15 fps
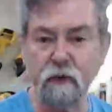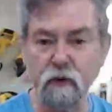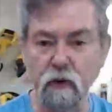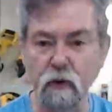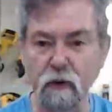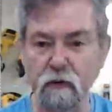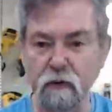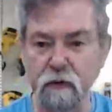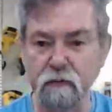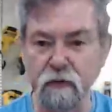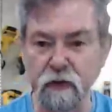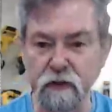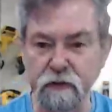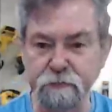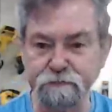I'll do a quick read
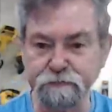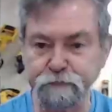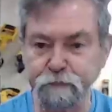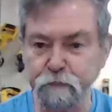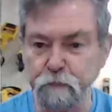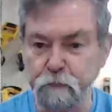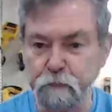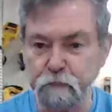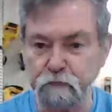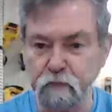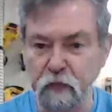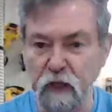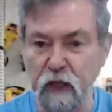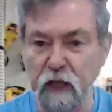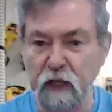first.
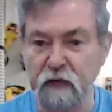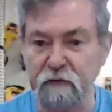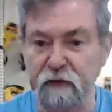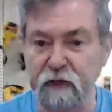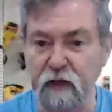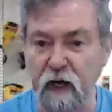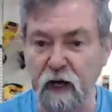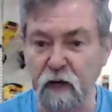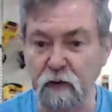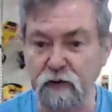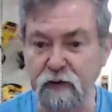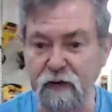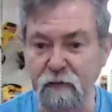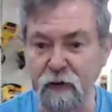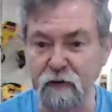Govinda, I
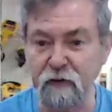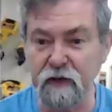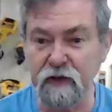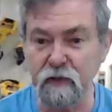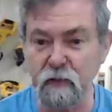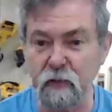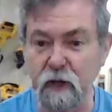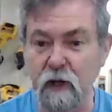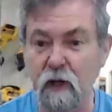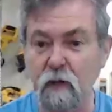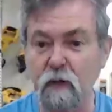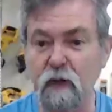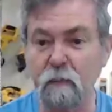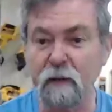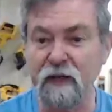also have one of these
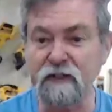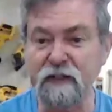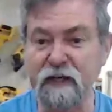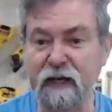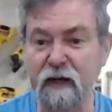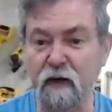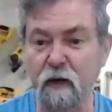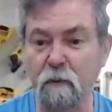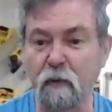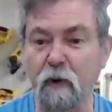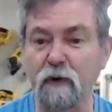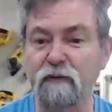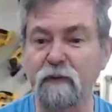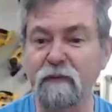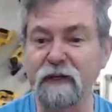with a plastic handle. I
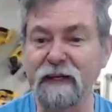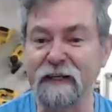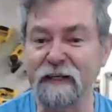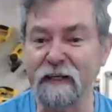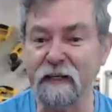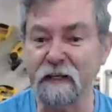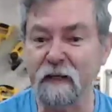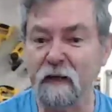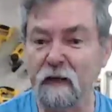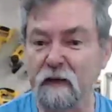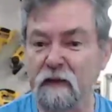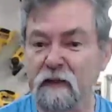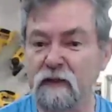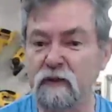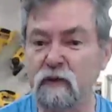bought it from India.
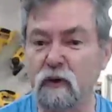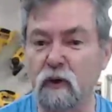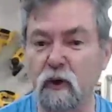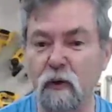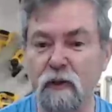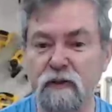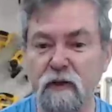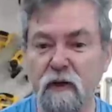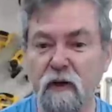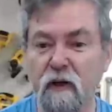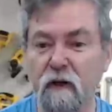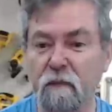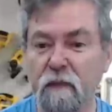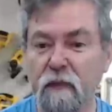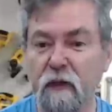This is always
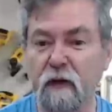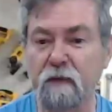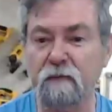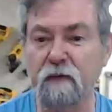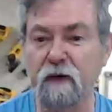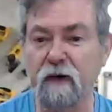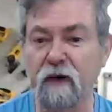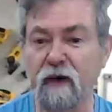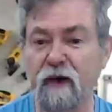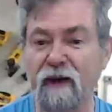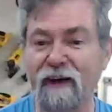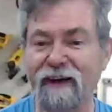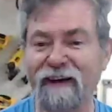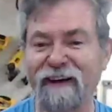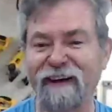of
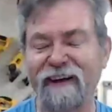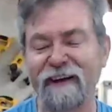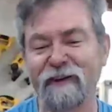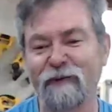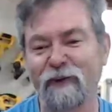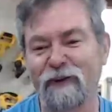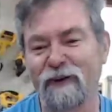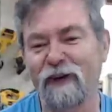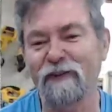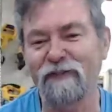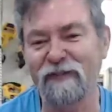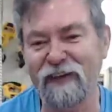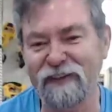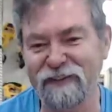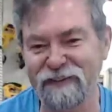high quality. Oh,
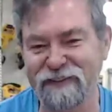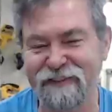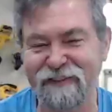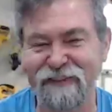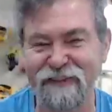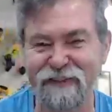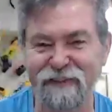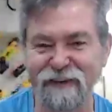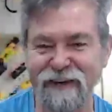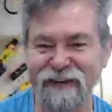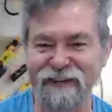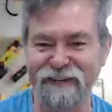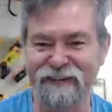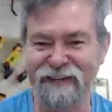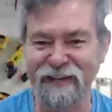thank you so much, mate.
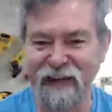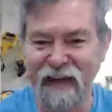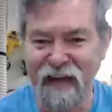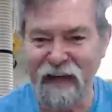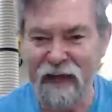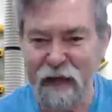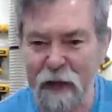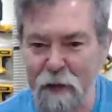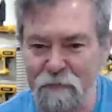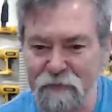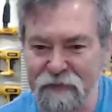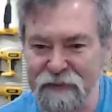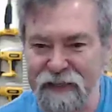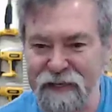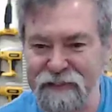
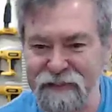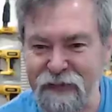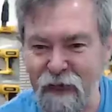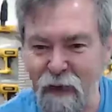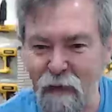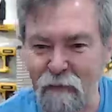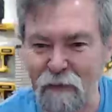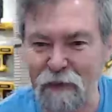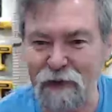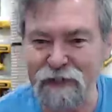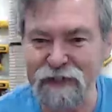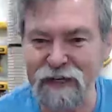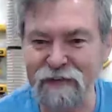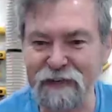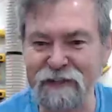That's the whole
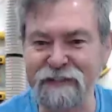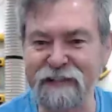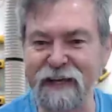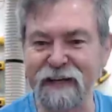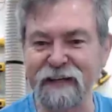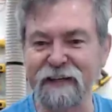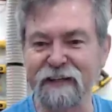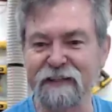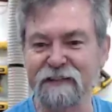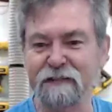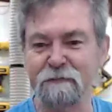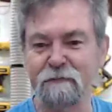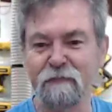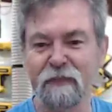point, Dave. Exactly is.